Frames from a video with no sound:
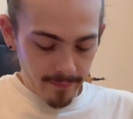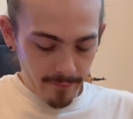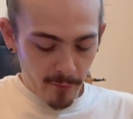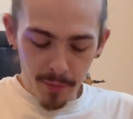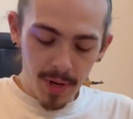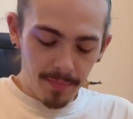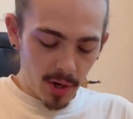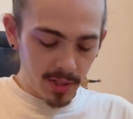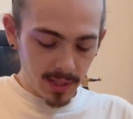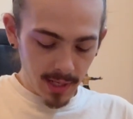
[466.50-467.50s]
for me
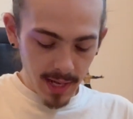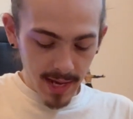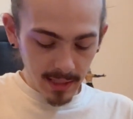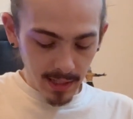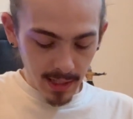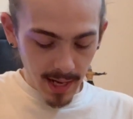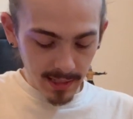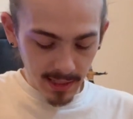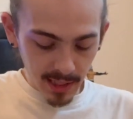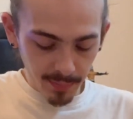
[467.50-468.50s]
personally, as
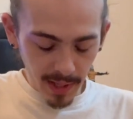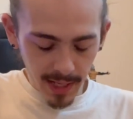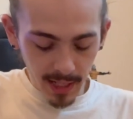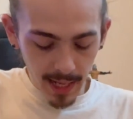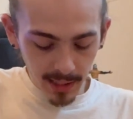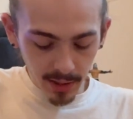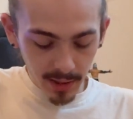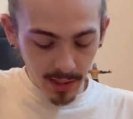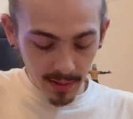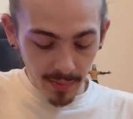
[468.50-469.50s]
a display collector,
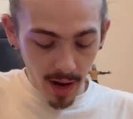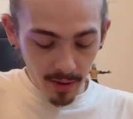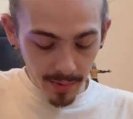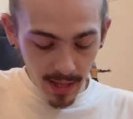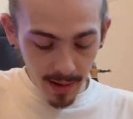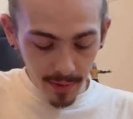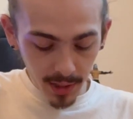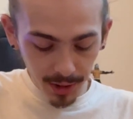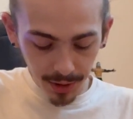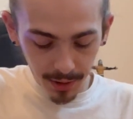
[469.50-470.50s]
it doesn't bother me that
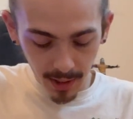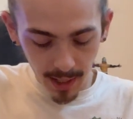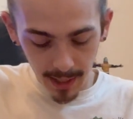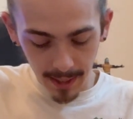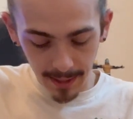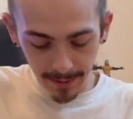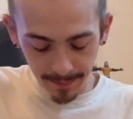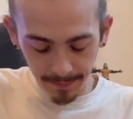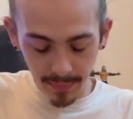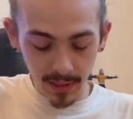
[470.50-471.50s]
much,
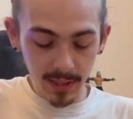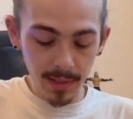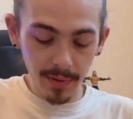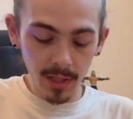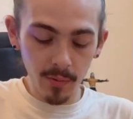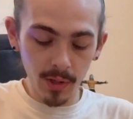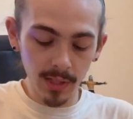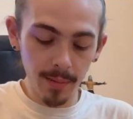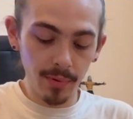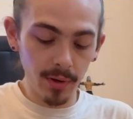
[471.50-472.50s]
because typically
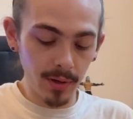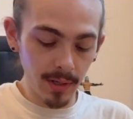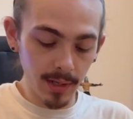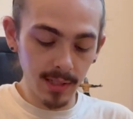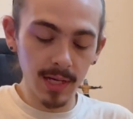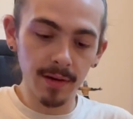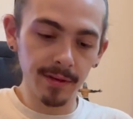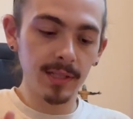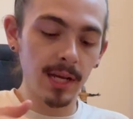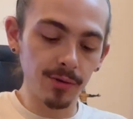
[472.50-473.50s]
once I put a set of
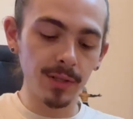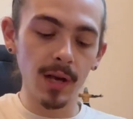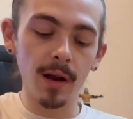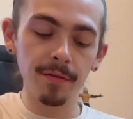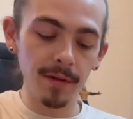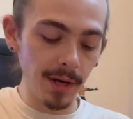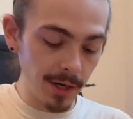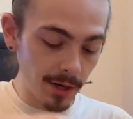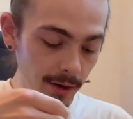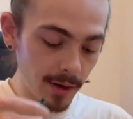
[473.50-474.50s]
accessories on a
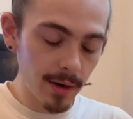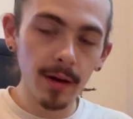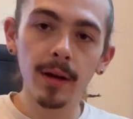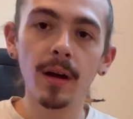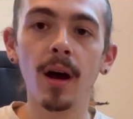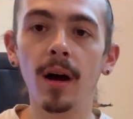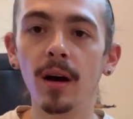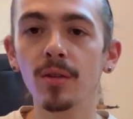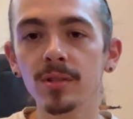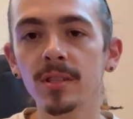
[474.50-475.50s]
figure,
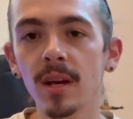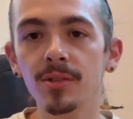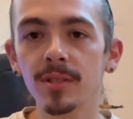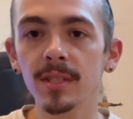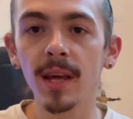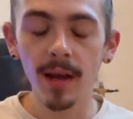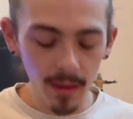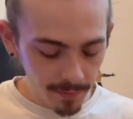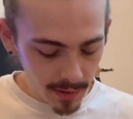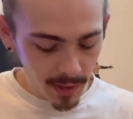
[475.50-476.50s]
those accessories stay
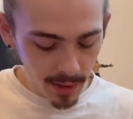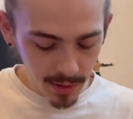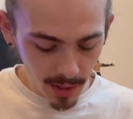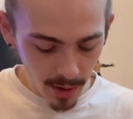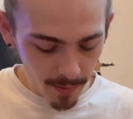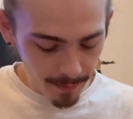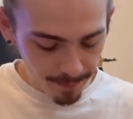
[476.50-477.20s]
on the figure. So